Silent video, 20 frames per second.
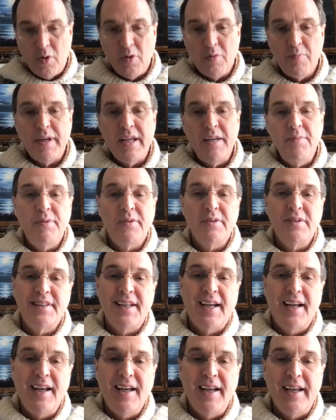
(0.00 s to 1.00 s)
As I said
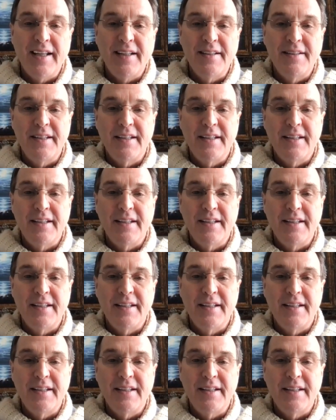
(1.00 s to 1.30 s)
earlier,